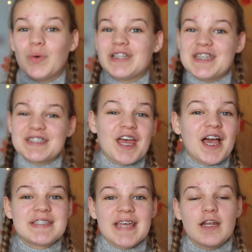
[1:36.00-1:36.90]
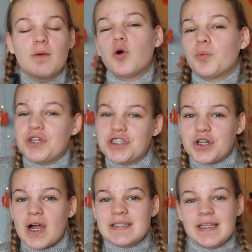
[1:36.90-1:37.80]
which is, like I said, a more
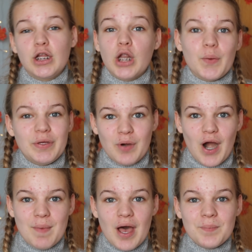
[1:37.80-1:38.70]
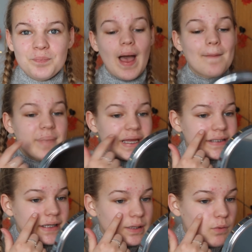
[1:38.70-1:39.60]
moisturising glowy primer. And
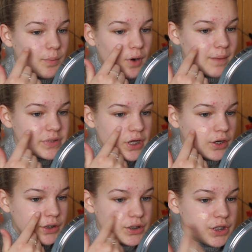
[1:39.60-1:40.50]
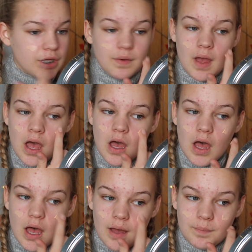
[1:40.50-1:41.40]
basically what primers are going to do
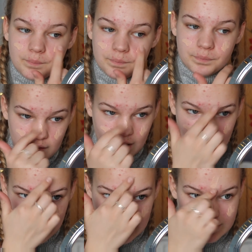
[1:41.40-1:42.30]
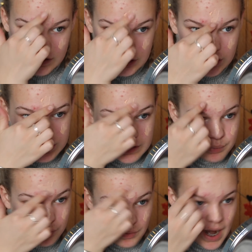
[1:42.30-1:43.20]
is just
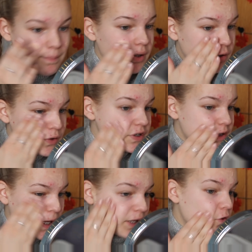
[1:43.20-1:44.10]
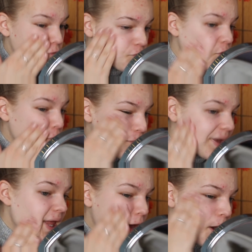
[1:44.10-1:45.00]
prep your skin for the
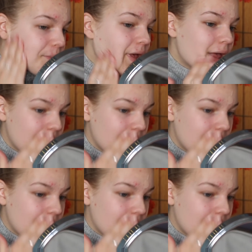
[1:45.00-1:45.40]
makeup.